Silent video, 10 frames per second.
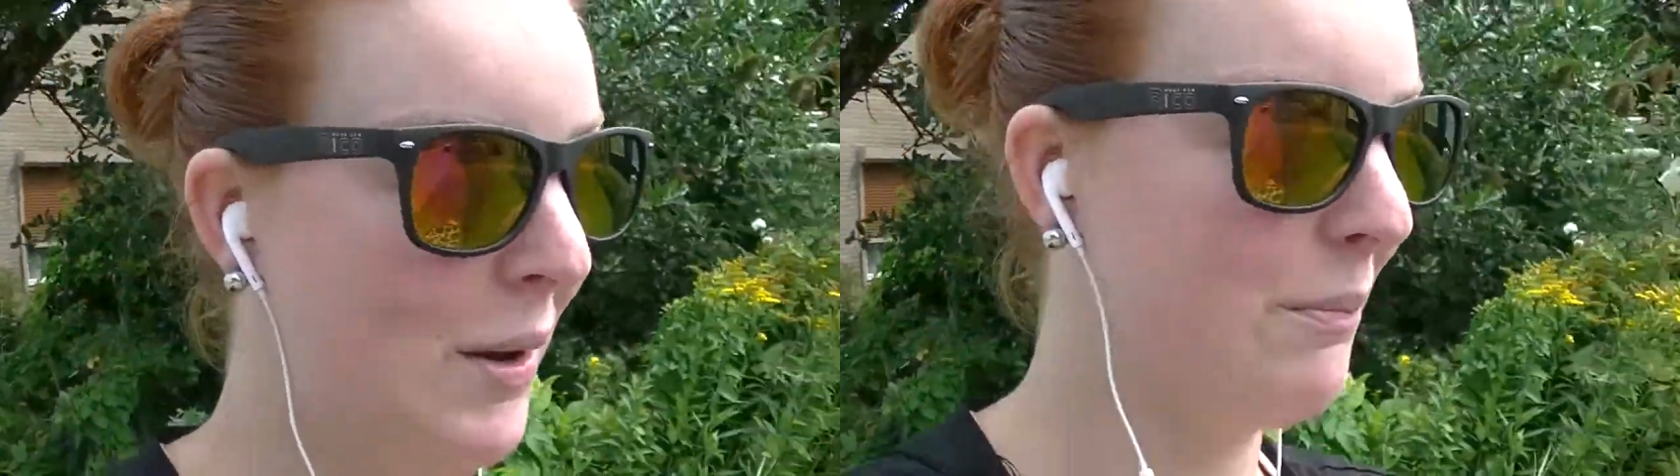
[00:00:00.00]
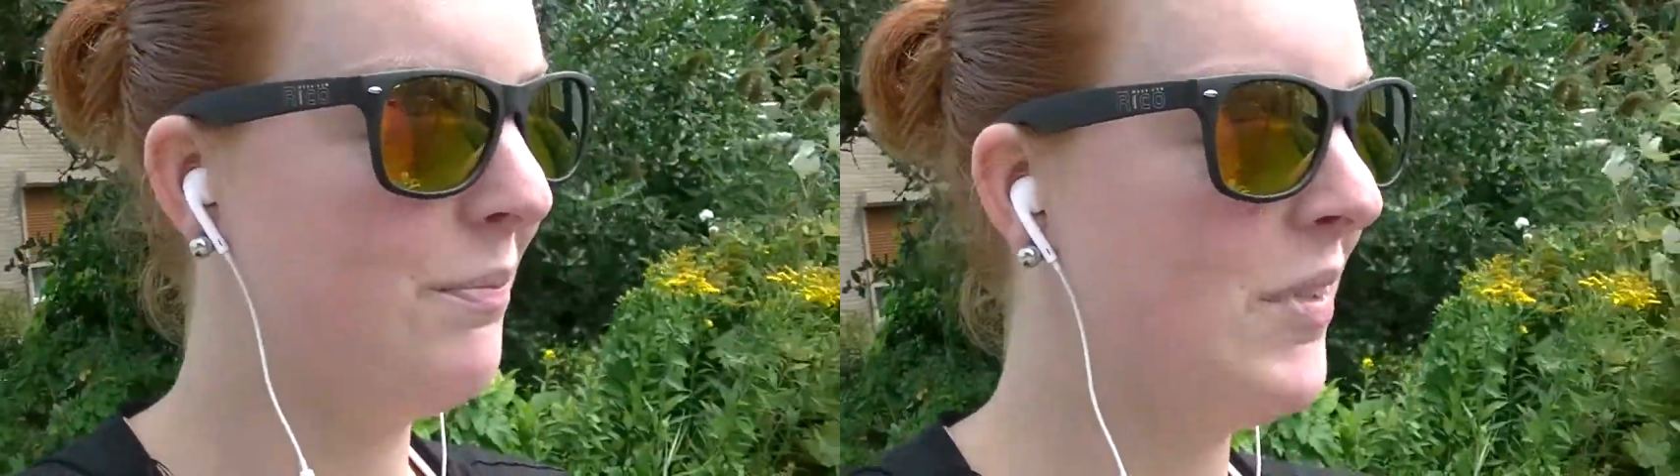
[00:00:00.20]

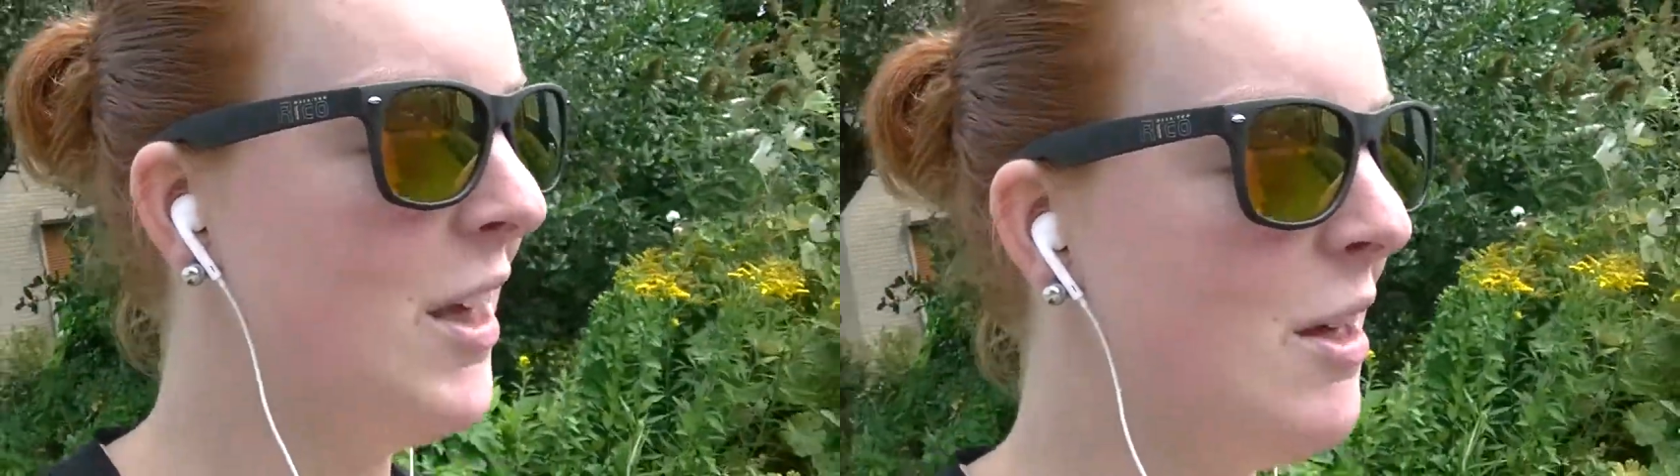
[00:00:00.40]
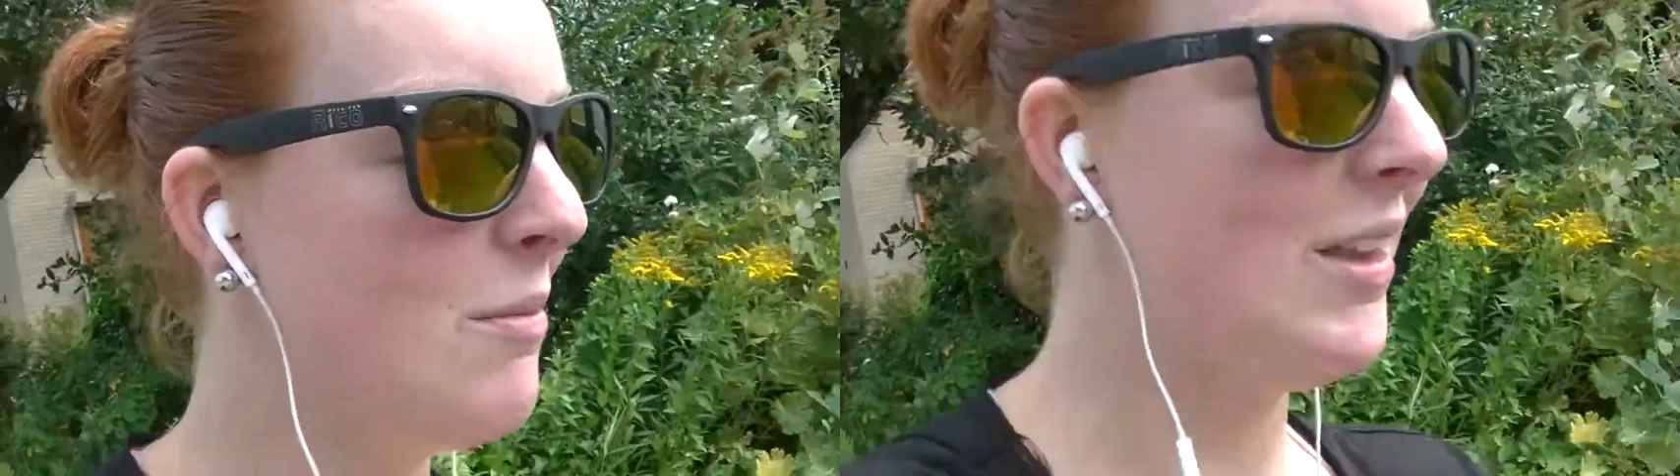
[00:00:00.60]
him.
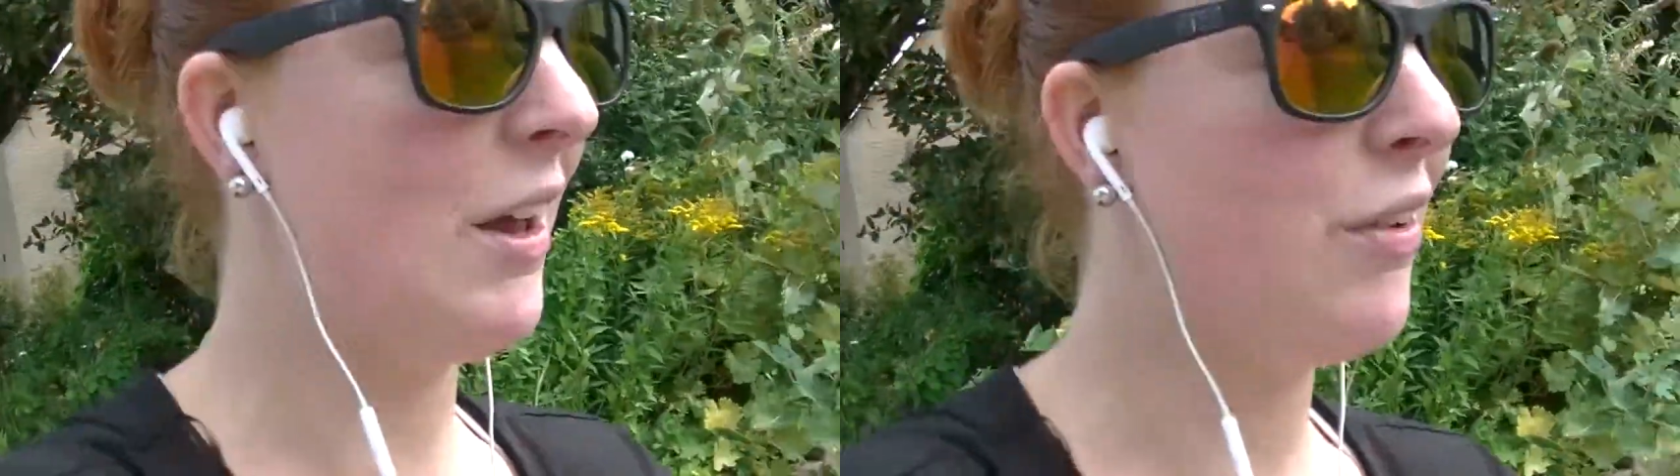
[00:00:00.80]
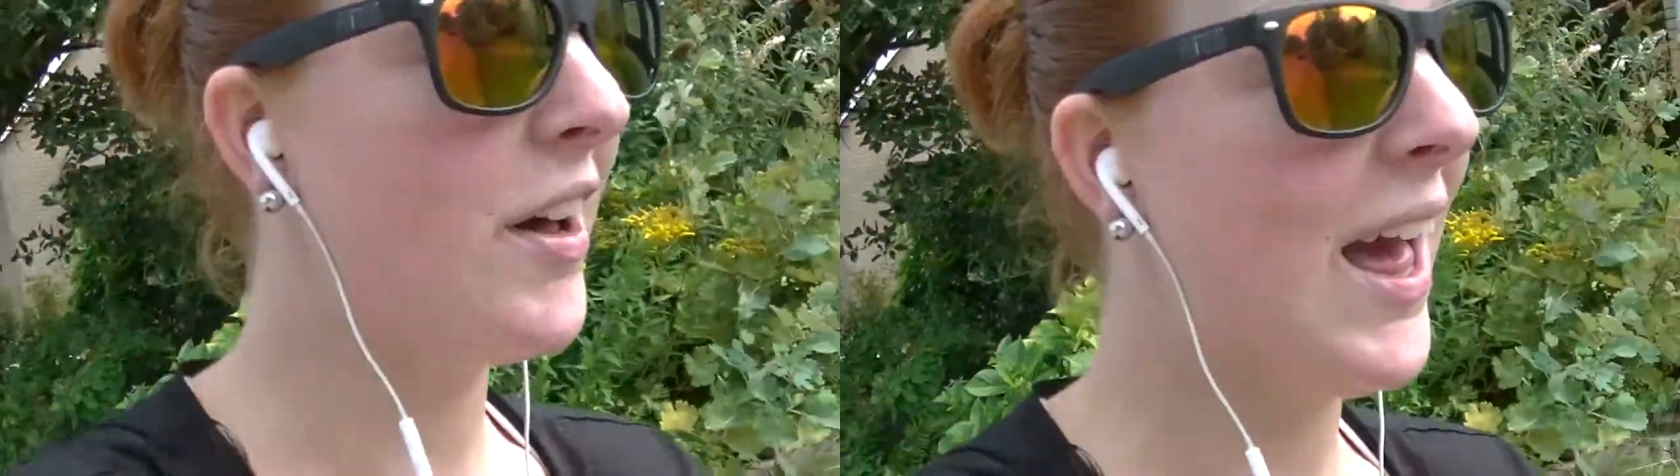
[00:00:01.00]
I mean, I
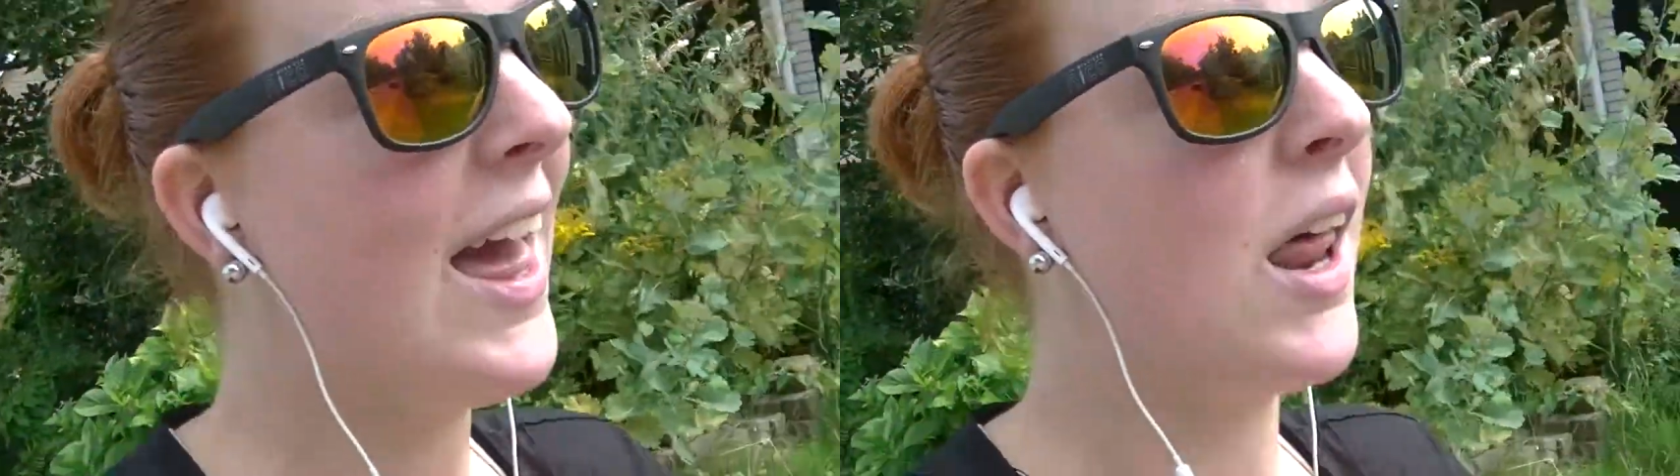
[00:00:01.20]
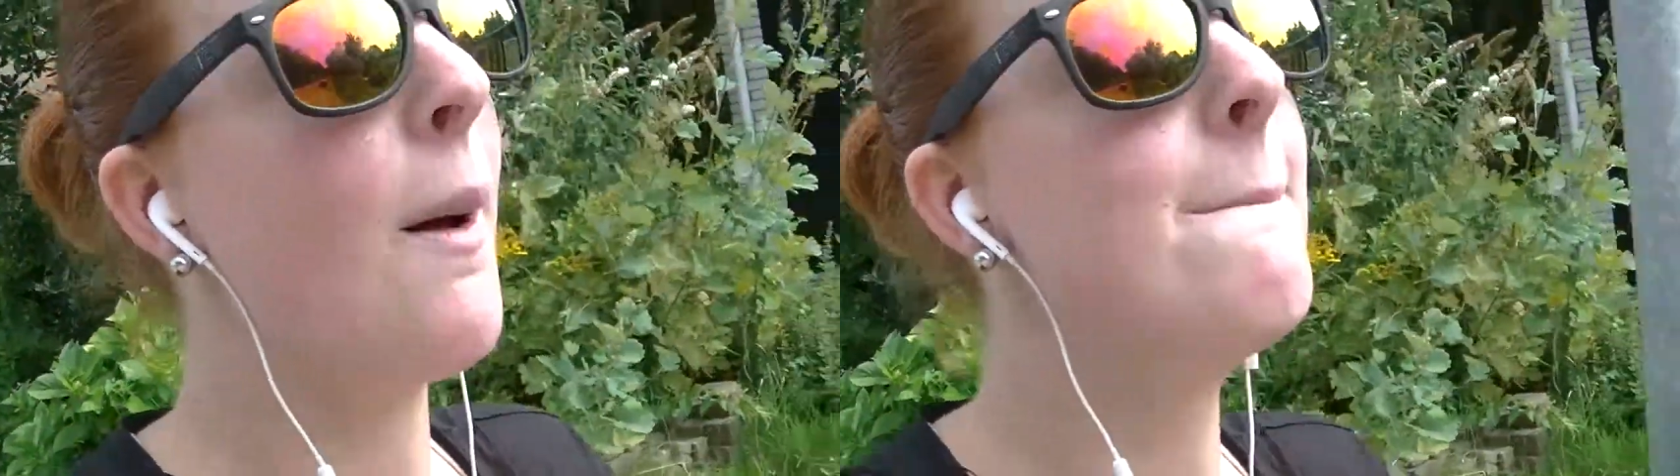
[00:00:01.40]
thought I had